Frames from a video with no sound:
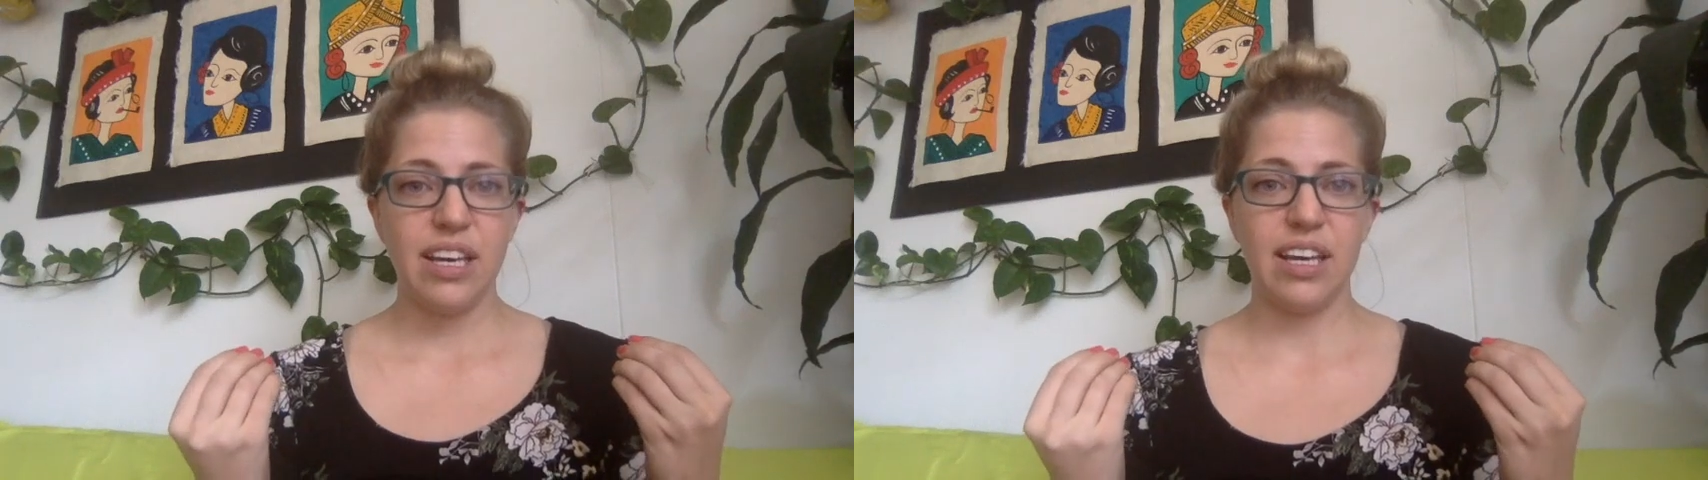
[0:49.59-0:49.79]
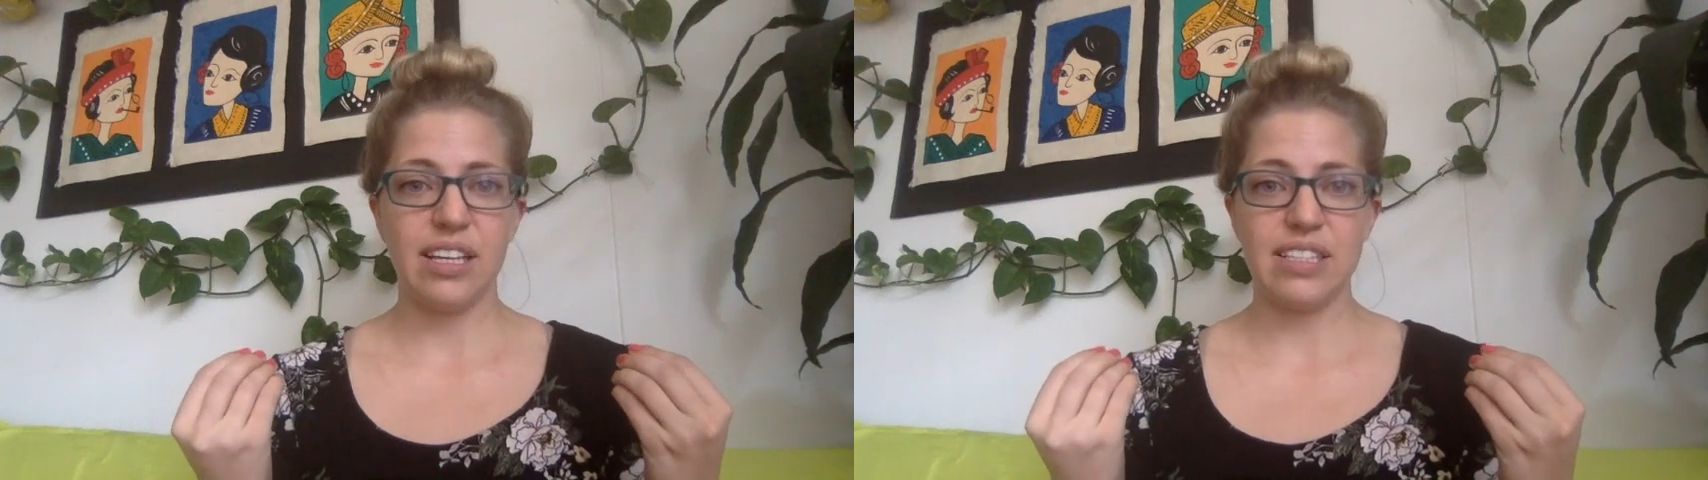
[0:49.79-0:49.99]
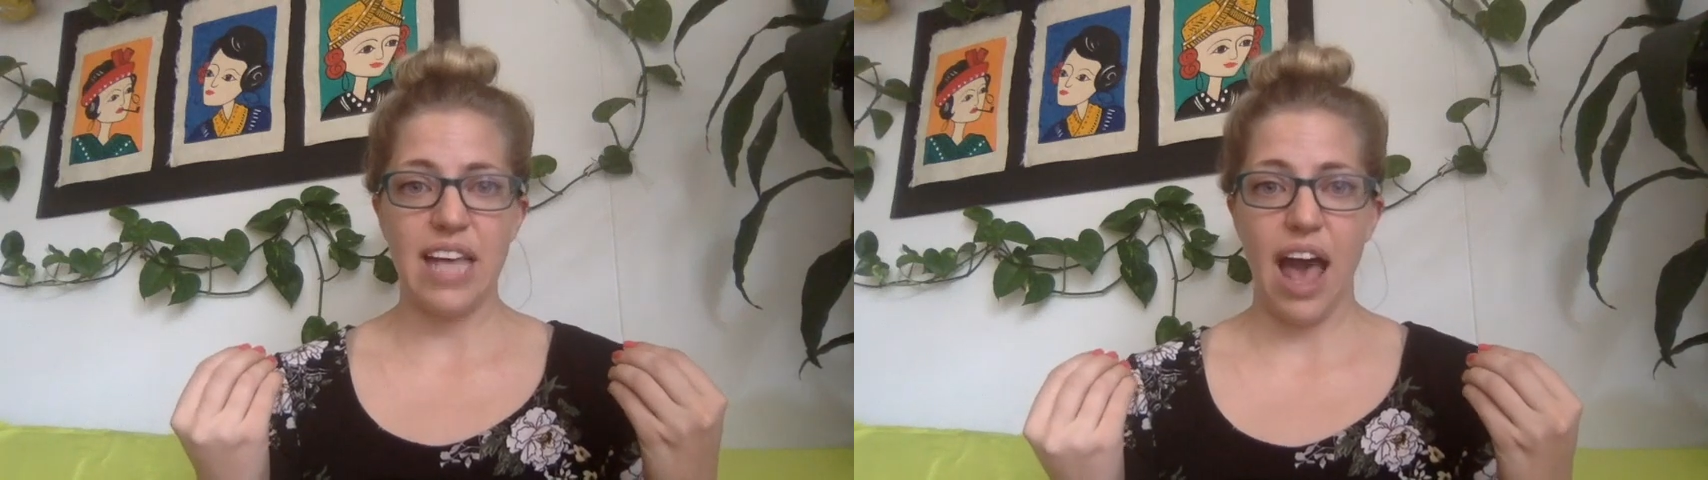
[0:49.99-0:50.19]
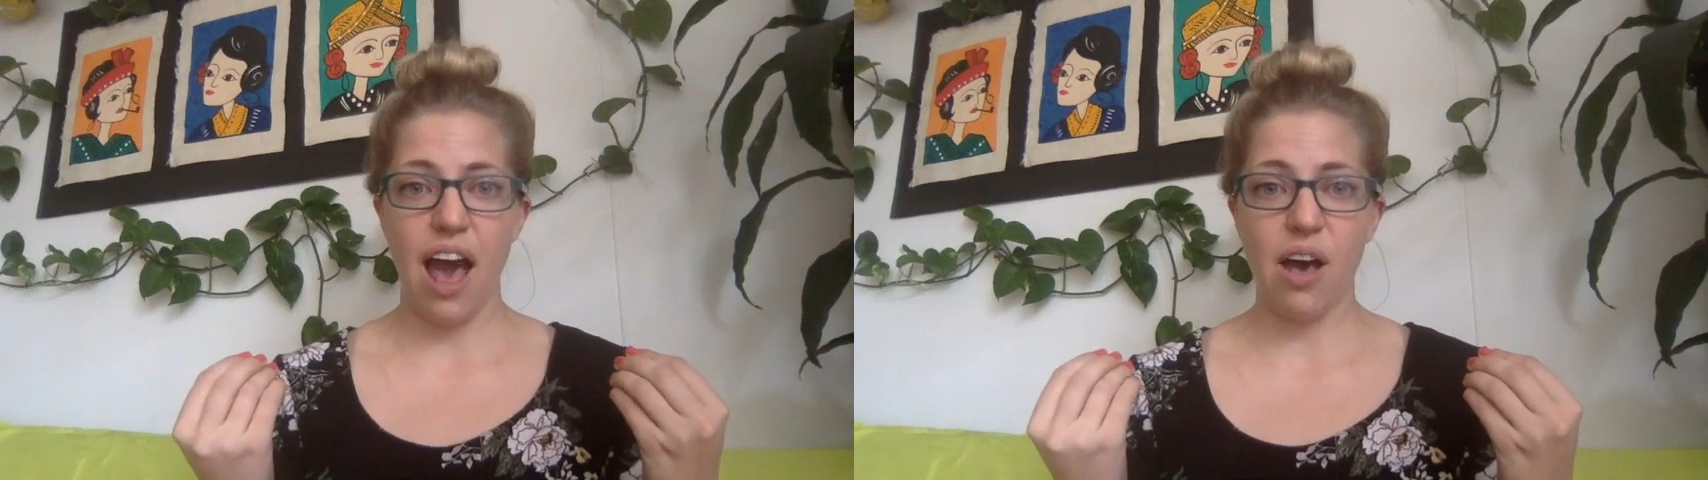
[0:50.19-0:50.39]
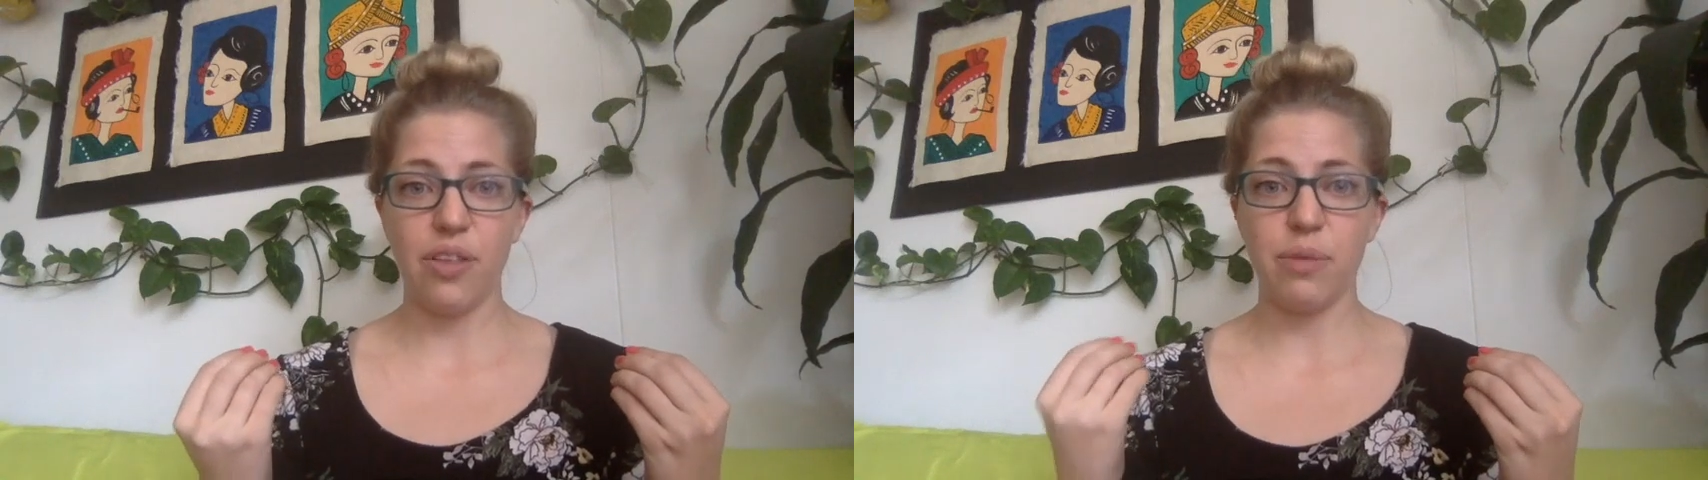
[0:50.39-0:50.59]
It's
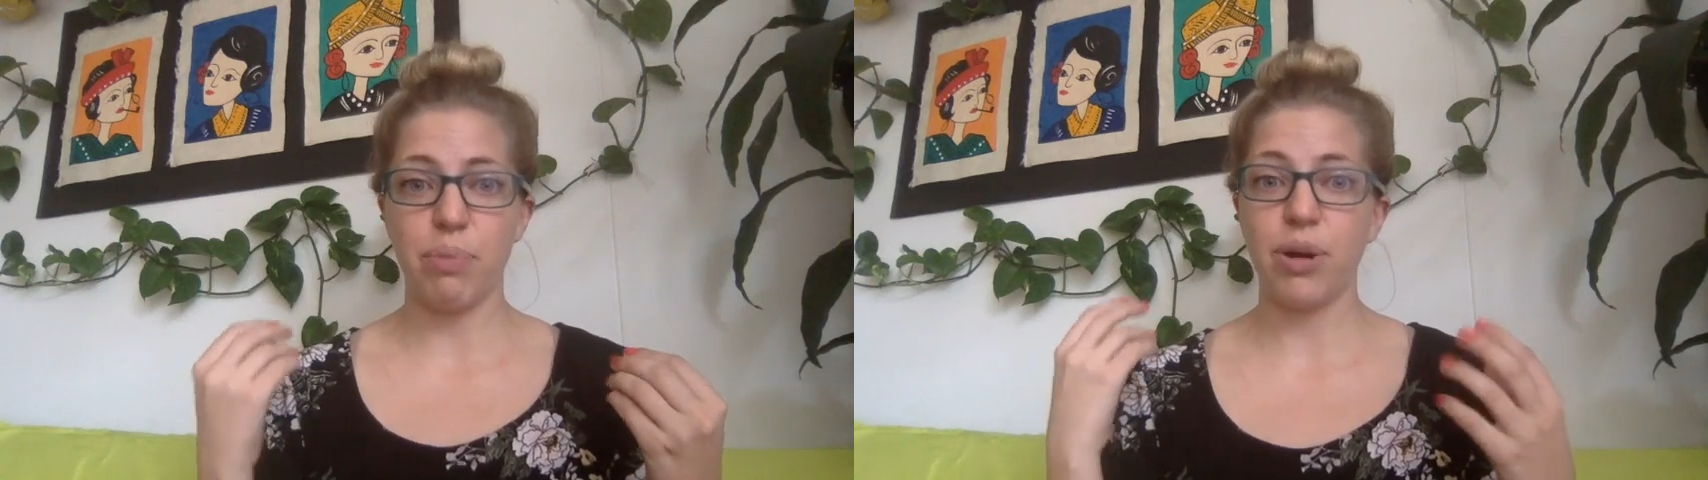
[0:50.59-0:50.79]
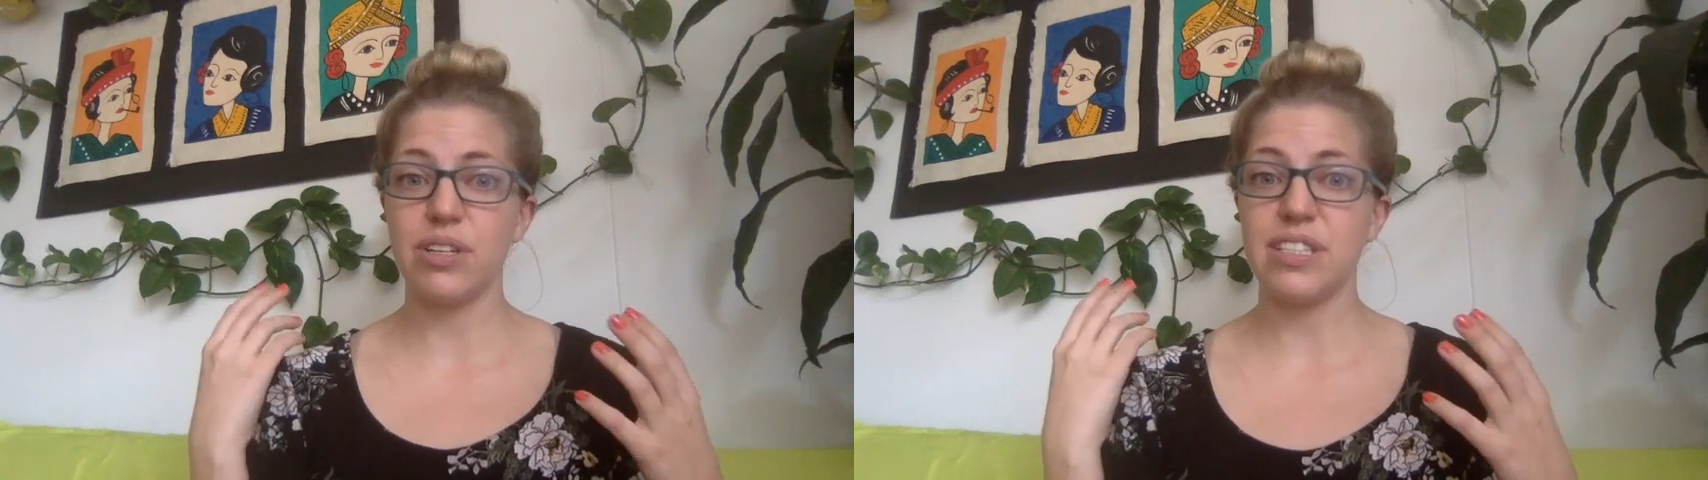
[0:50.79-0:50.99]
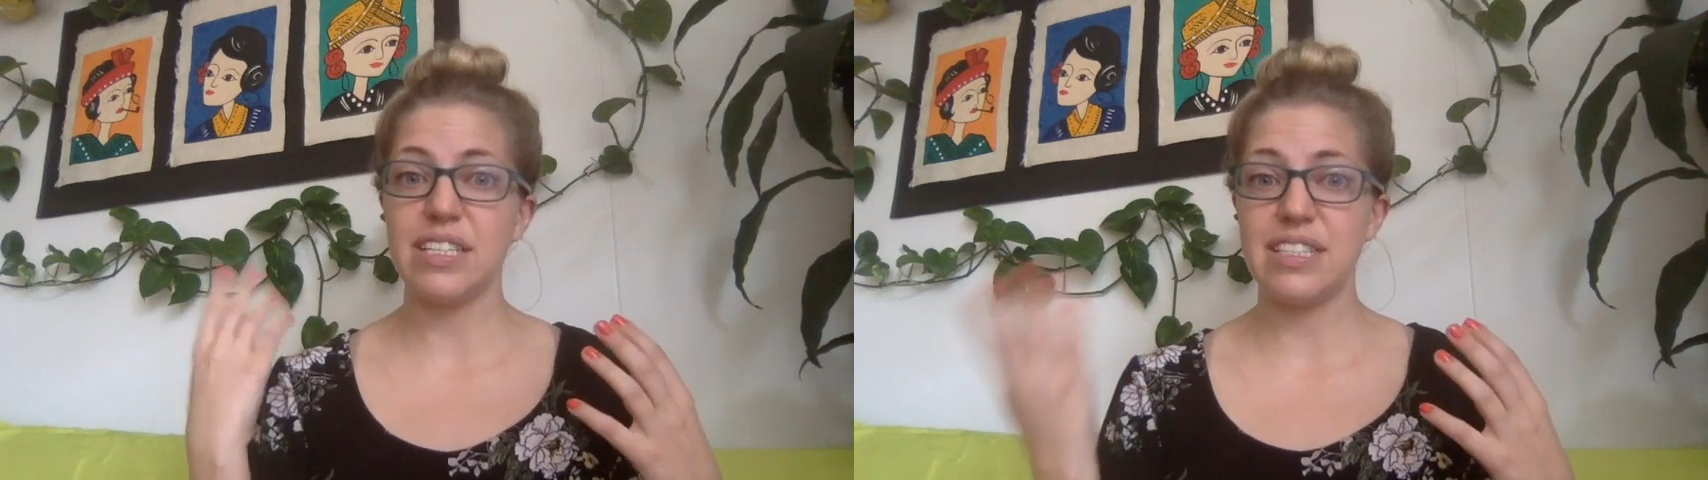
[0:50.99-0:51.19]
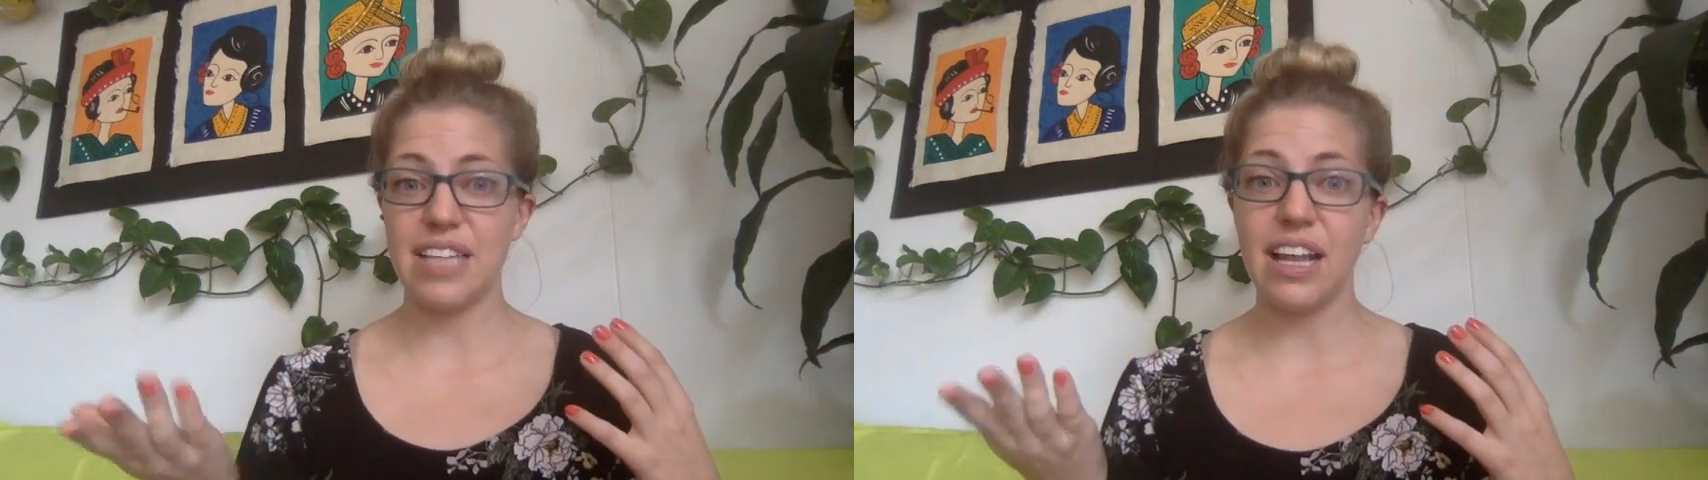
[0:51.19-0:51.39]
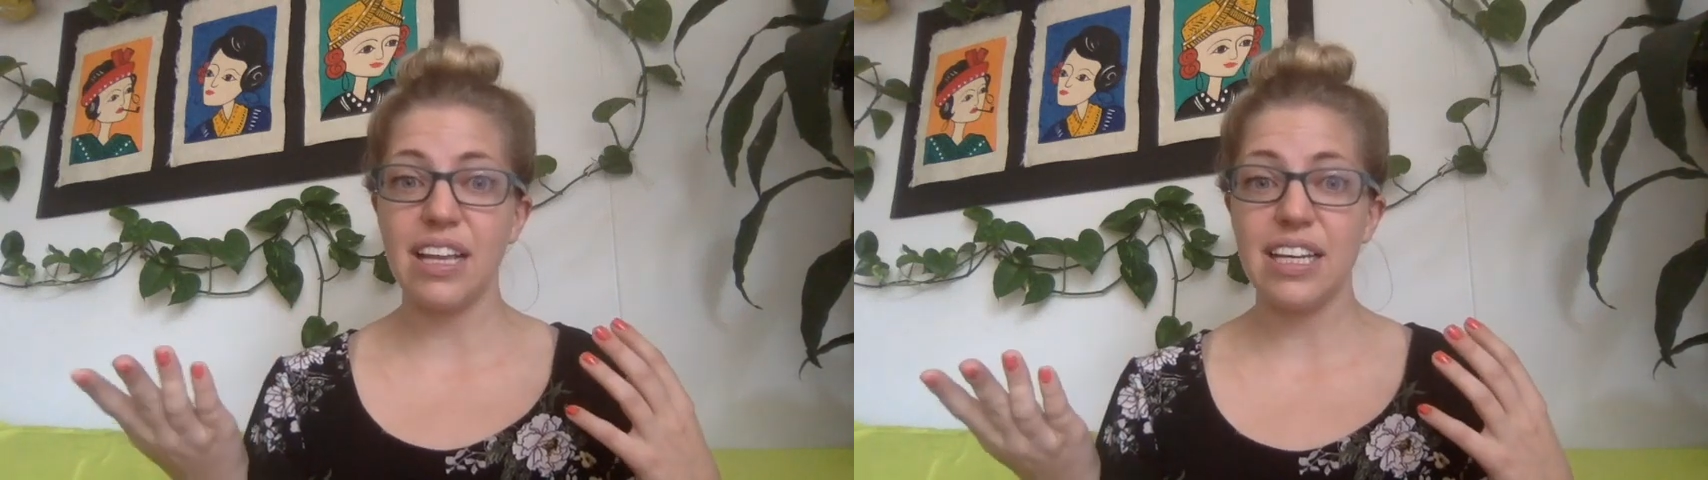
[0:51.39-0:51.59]
how the person
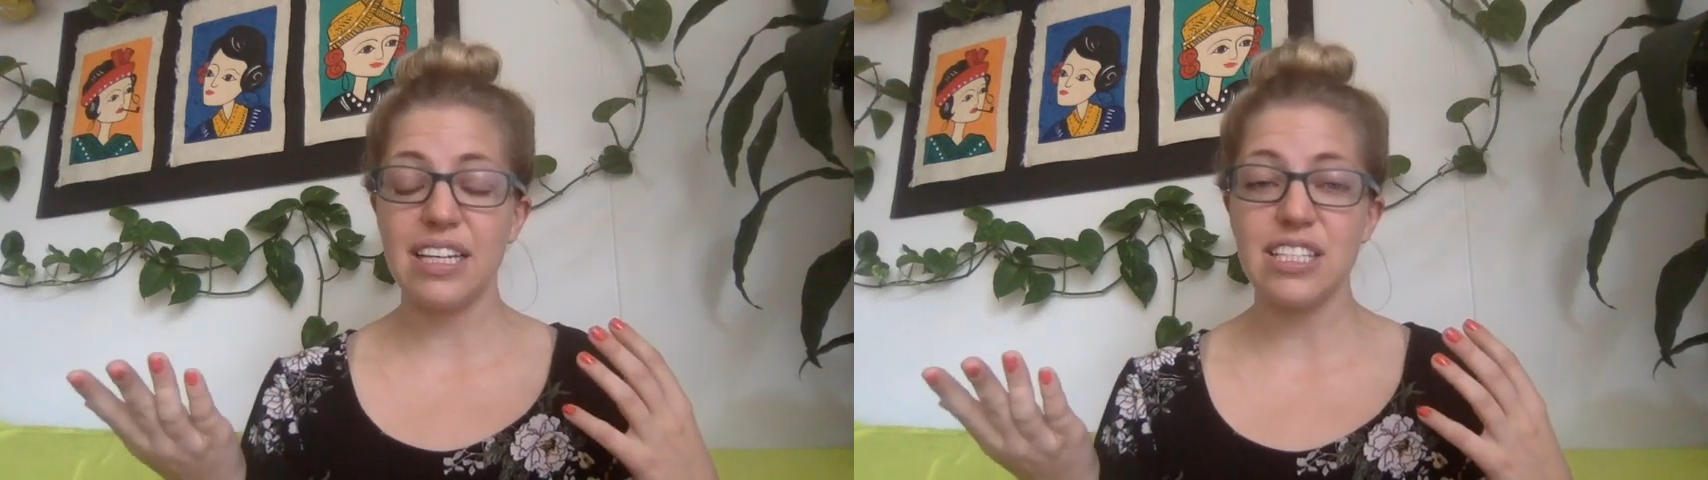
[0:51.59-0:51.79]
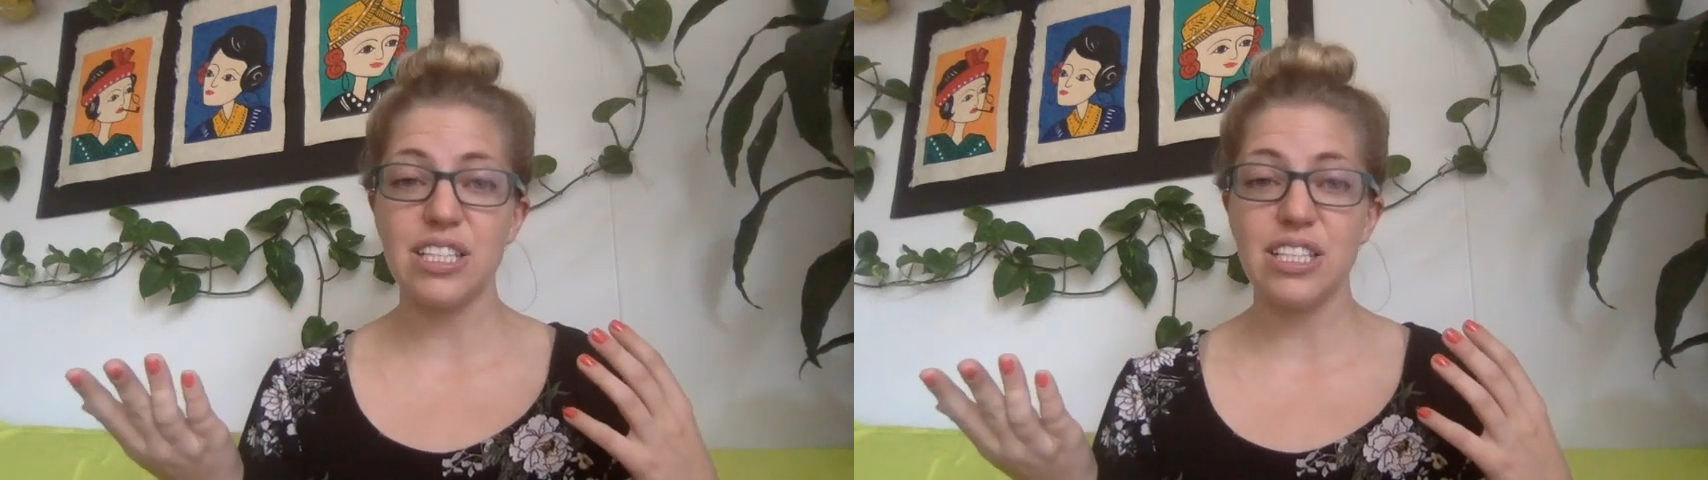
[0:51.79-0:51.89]
selling it